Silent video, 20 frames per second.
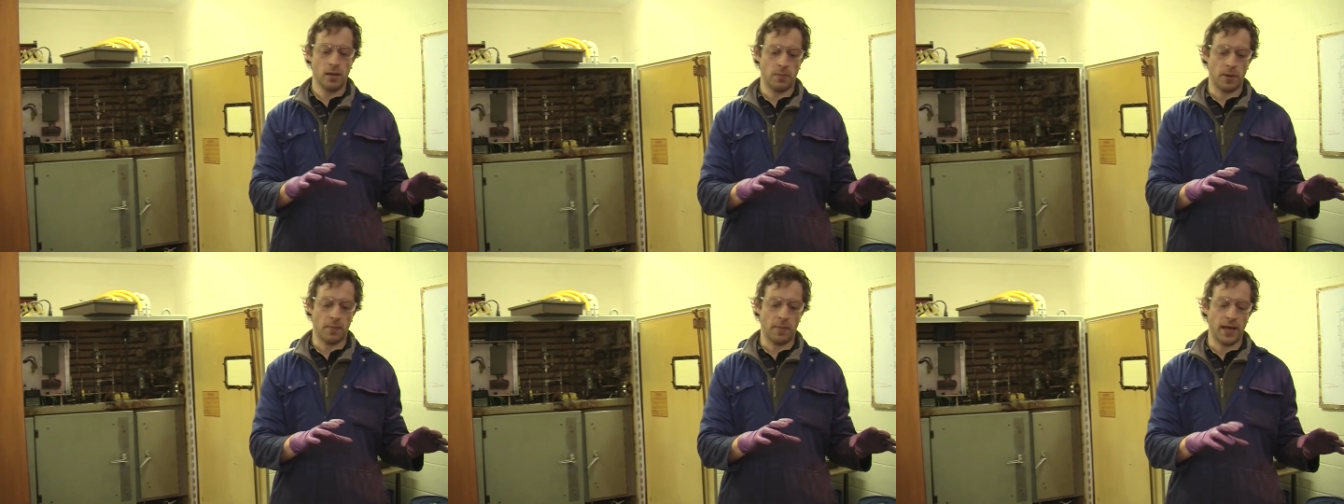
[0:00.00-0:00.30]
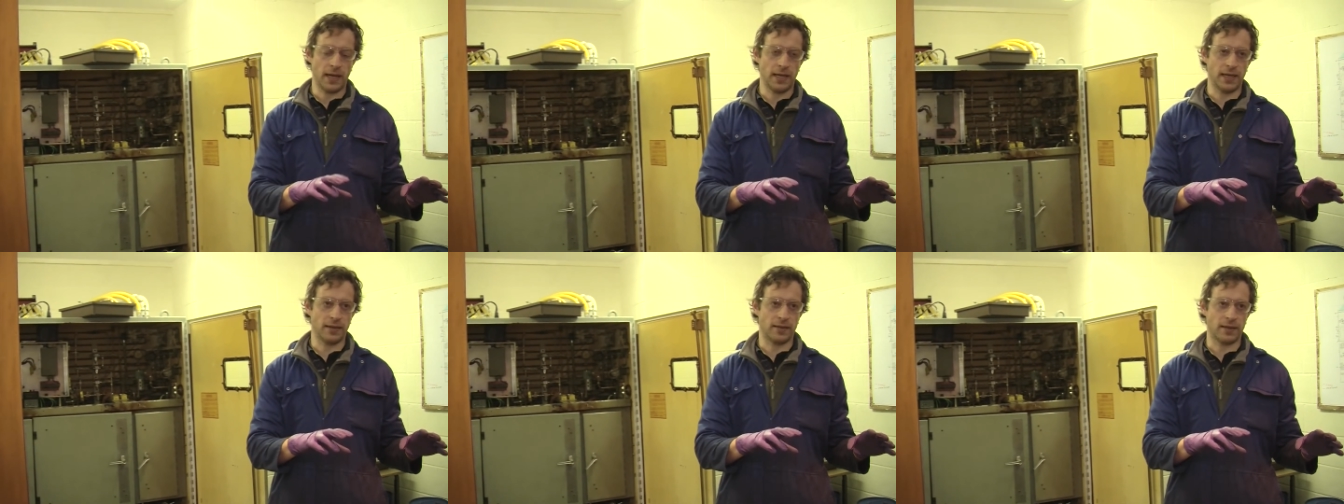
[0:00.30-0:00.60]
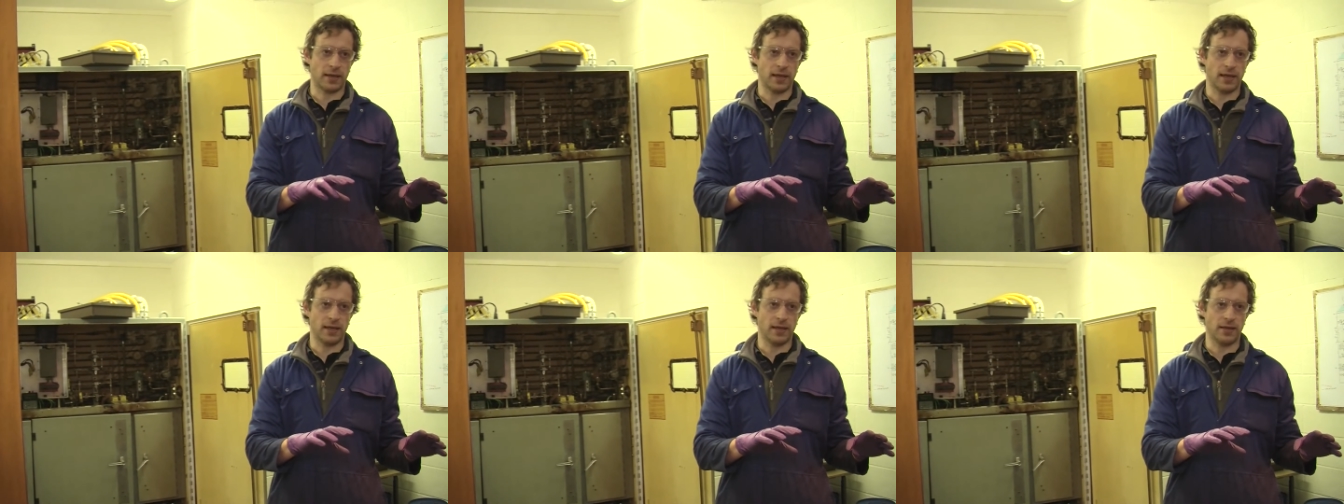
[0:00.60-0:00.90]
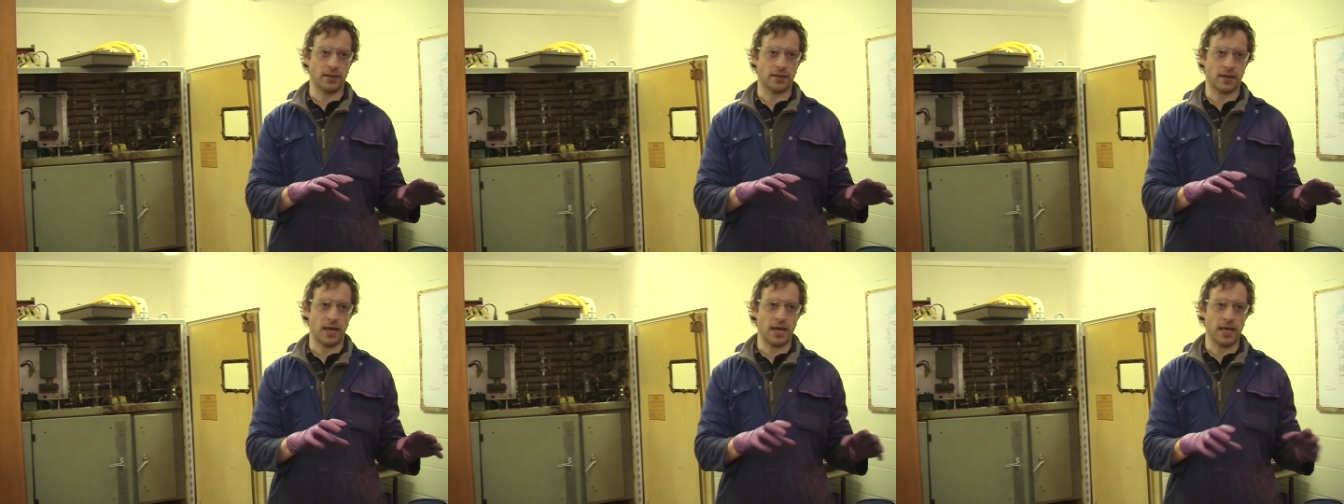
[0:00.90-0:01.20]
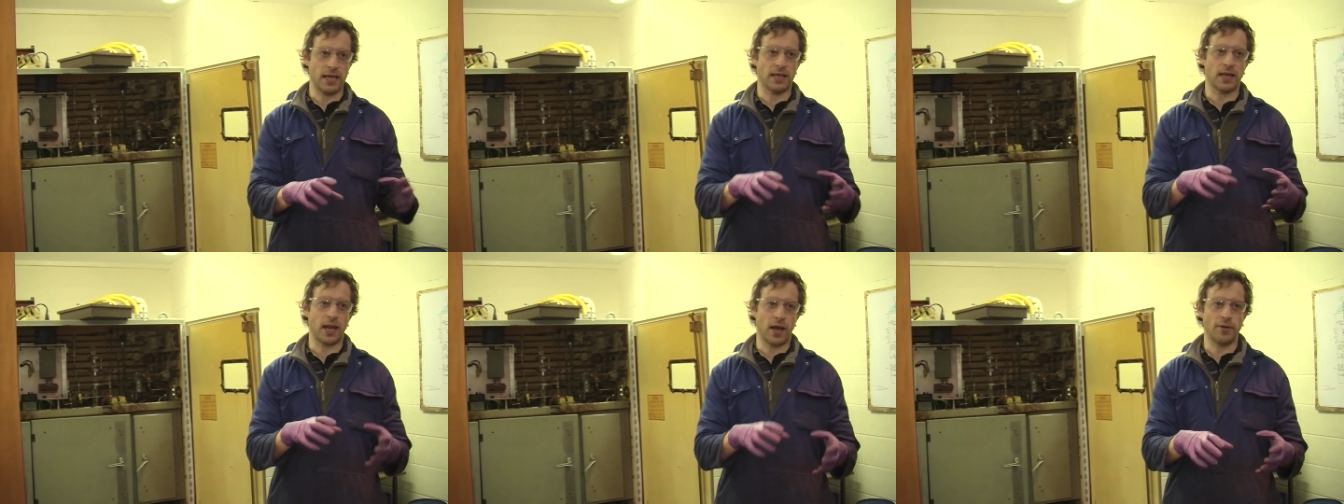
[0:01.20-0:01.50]
but mainly the, the
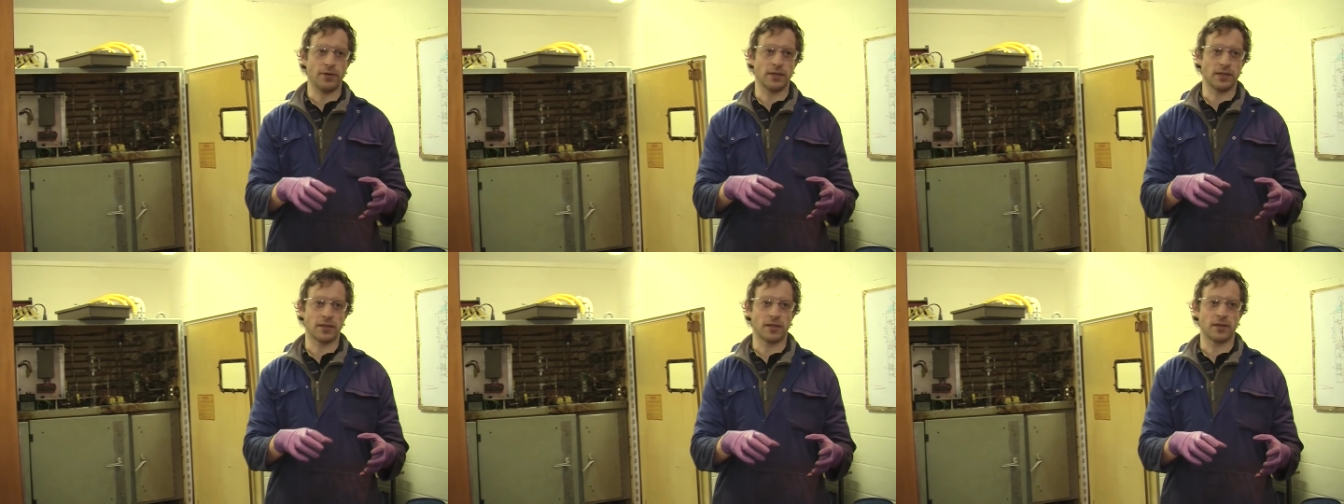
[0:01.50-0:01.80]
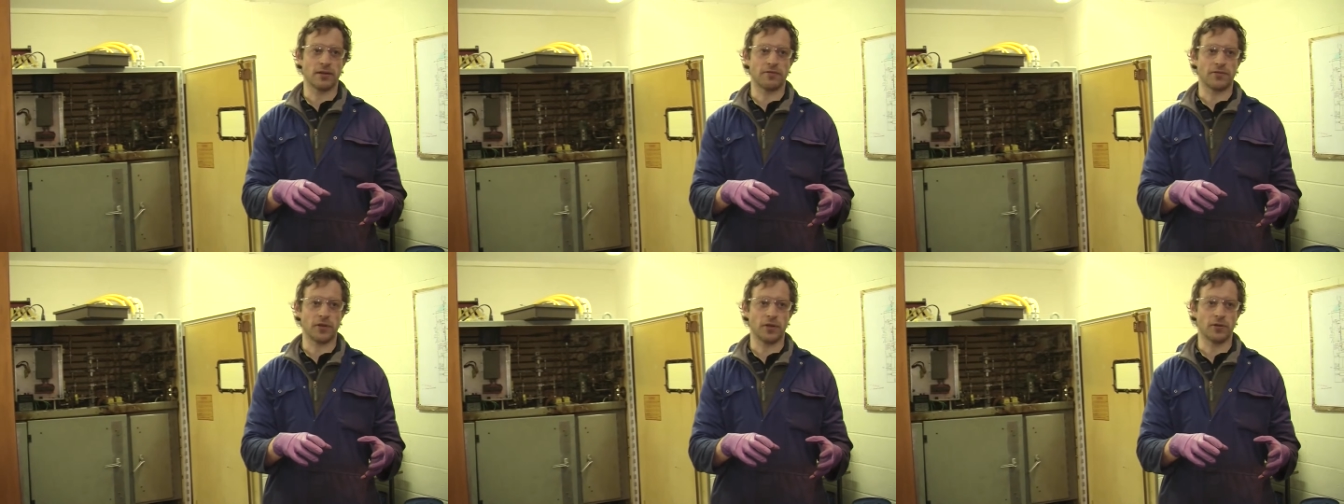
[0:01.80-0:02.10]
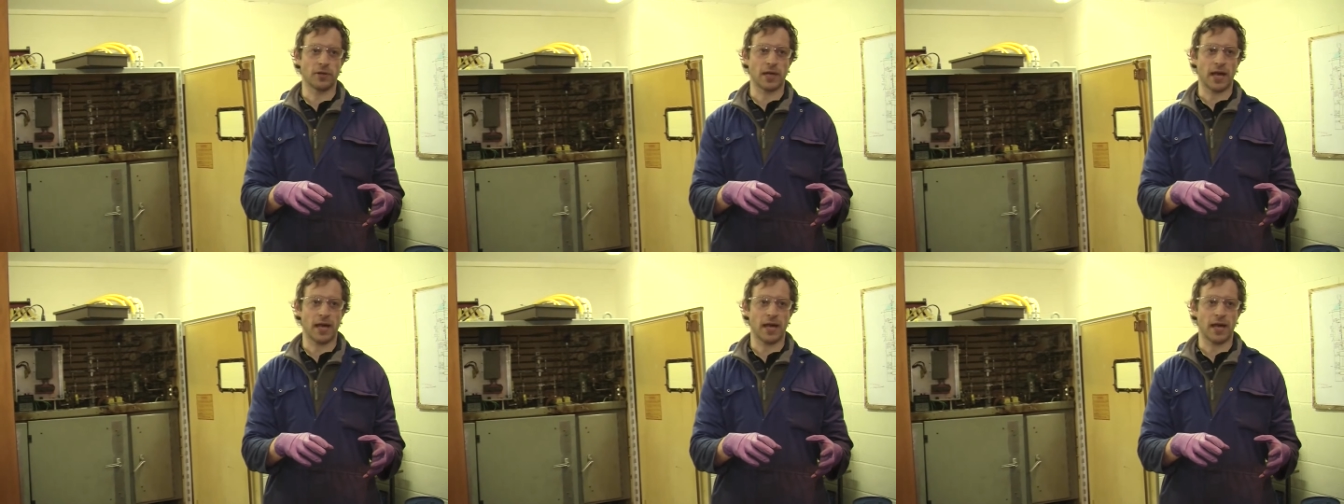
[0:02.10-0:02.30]
heat loading that the fuel